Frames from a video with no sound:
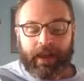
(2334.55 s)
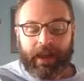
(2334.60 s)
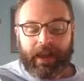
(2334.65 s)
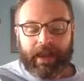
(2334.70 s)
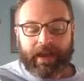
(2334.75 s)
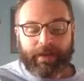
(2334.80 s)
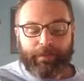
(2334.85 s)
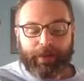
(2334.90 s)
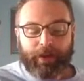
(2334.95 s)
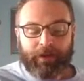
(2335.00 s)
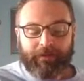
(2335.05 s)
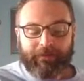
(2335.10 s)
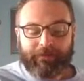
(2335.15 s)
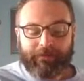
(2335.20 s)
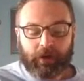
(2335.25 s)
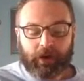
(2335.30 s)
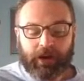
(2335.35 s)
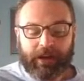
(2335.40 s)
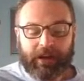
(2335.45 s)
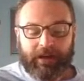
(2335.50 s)
AMP
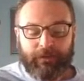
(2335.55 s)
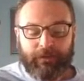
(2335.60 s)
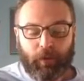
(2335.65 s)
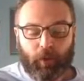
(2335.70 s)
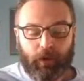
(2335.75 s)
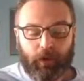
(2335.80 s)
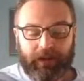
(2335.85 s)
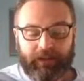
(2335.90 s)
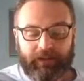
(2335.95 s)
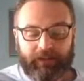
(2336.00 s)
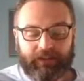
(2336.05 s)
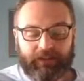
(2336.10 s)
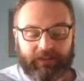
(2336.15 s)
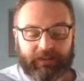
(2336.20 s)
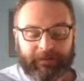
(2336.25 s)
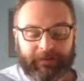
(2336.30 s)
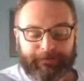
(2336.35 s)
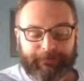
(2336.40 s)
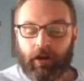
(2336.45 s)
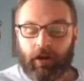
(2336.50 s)
for endpoints